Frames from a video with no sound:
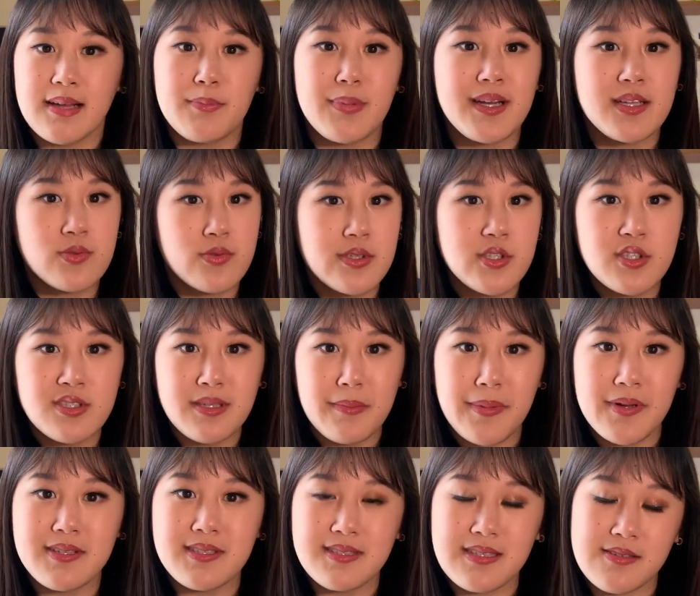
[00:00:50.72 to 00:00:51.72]
but it's really just
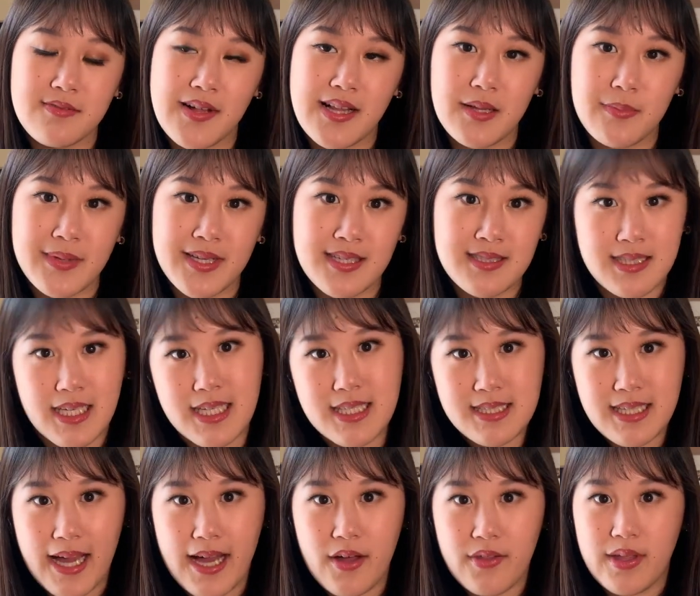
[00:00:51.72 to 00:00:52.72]
about developing a study
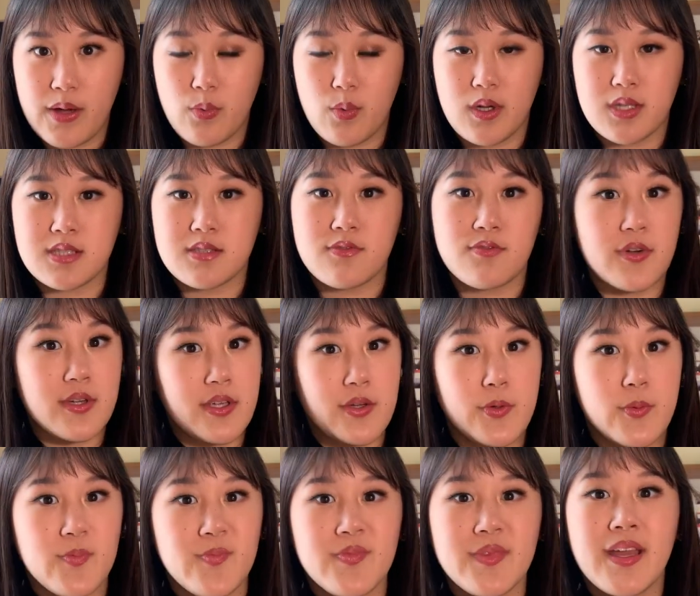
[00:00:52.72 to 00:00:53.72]
style that works for
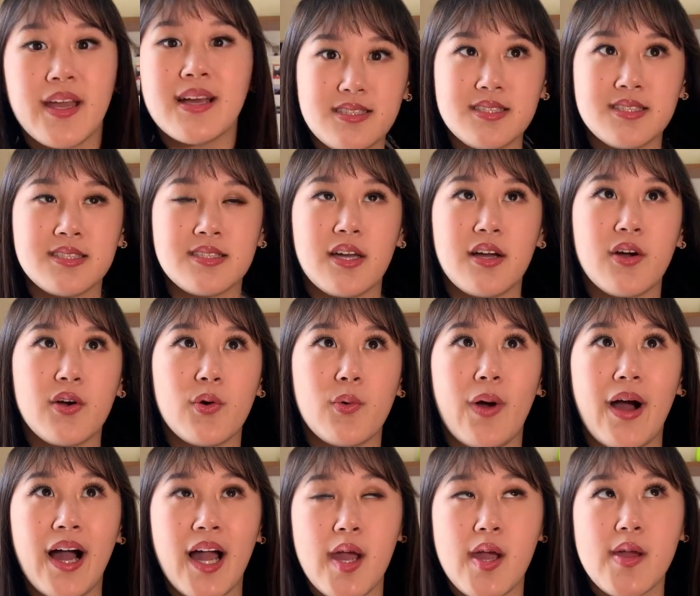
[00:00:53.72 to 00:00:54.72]
you.
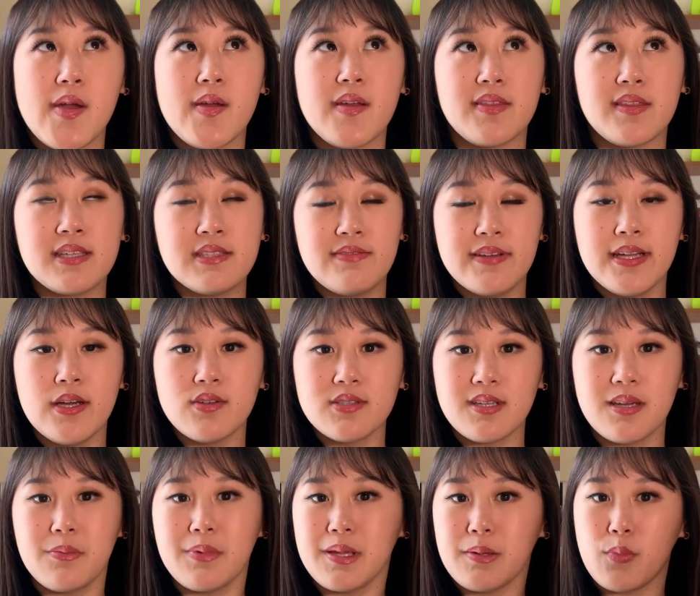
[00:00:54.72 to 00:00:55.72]
So this video is
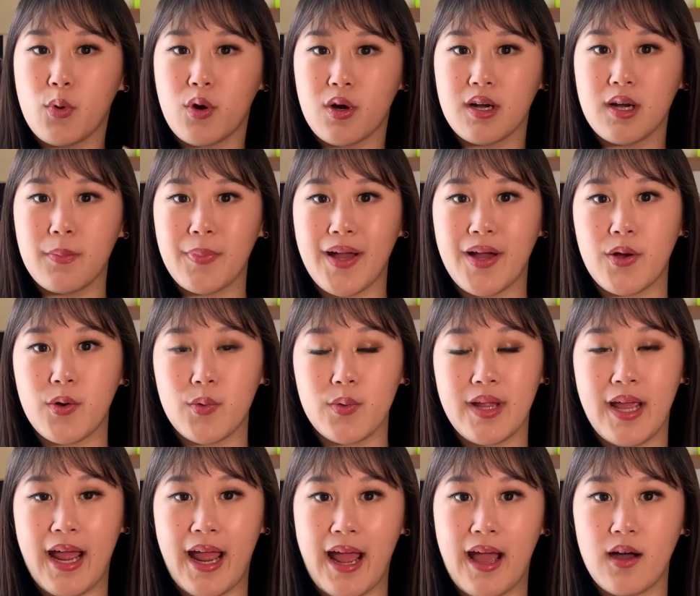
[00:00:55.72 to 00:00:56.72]
going to be more about
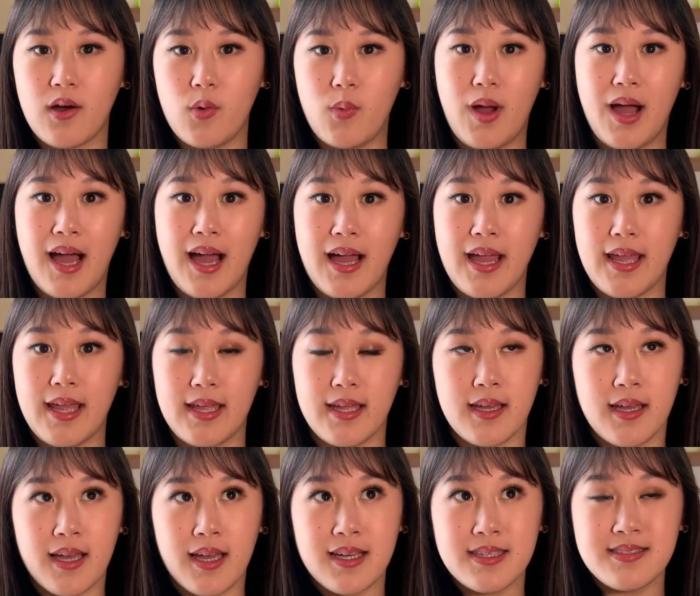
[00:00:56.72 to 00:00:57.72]
how
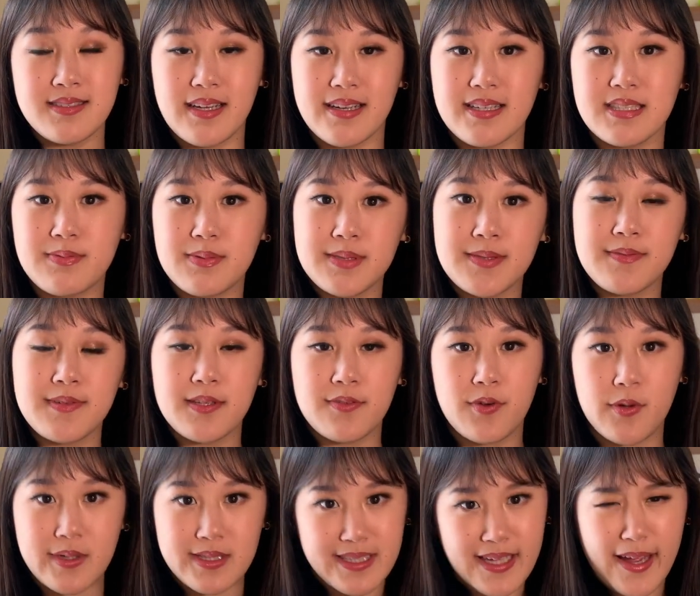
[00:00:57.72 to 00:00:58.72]
I study specifically
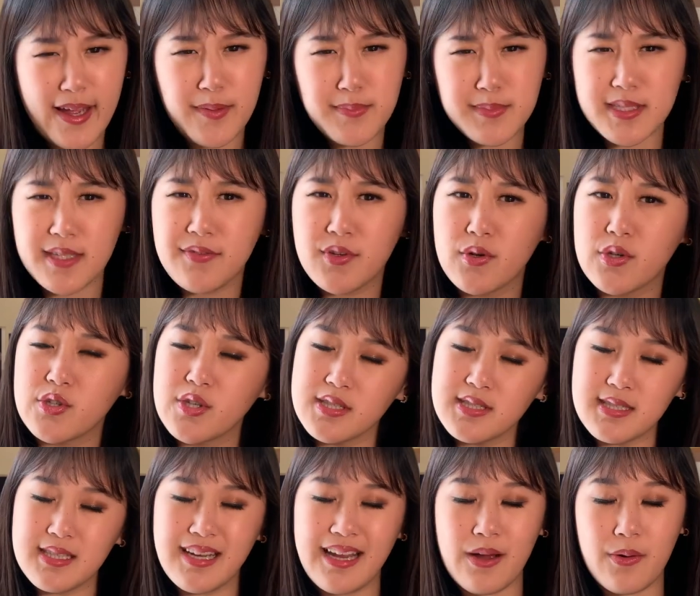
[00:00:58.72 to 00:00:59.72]
for exams. If you're
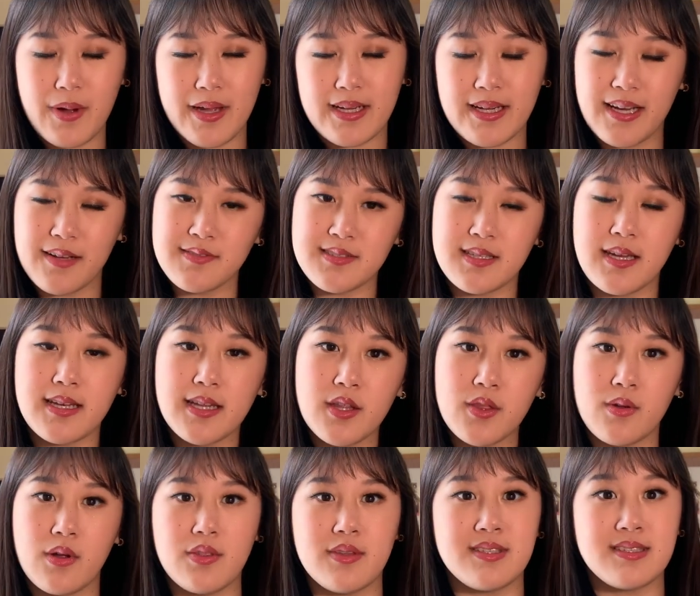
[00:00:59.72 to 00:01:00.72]
interested in how I kind of study
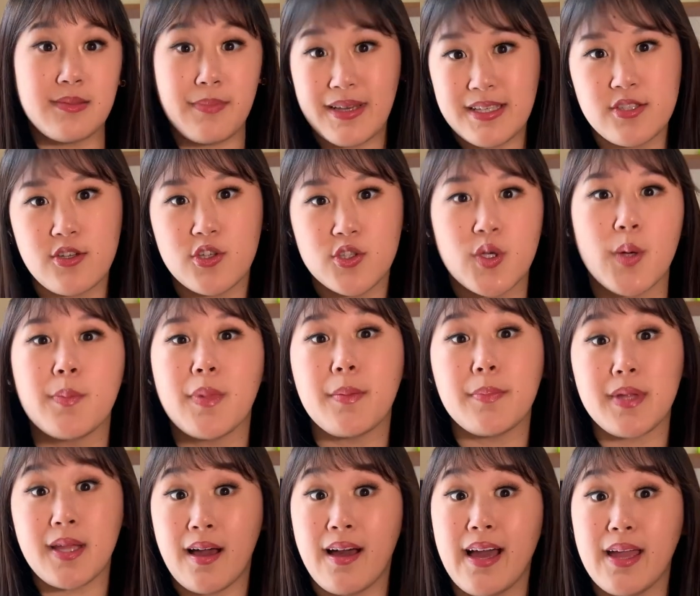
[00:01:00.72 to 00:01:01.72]
throughout the semester so I'm
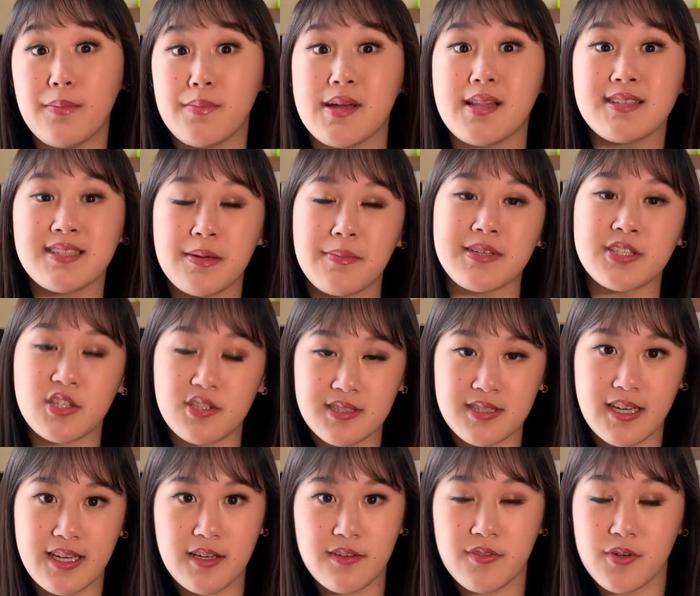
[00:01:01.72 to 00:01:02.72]
not behind by the time I start
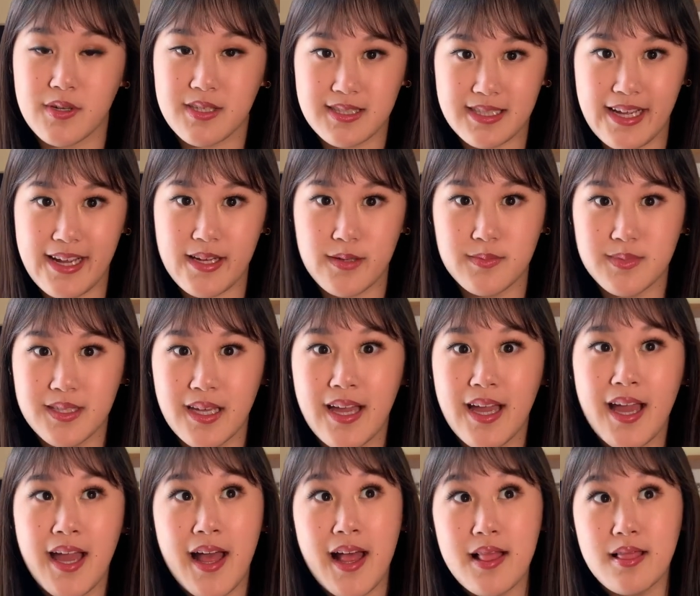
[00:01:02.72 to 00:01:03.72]
studying for exams,
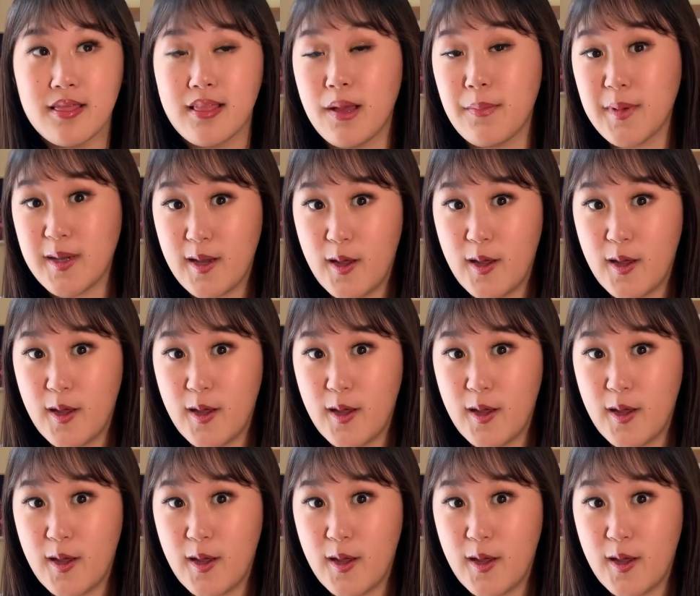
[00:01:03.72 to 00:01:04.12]
let me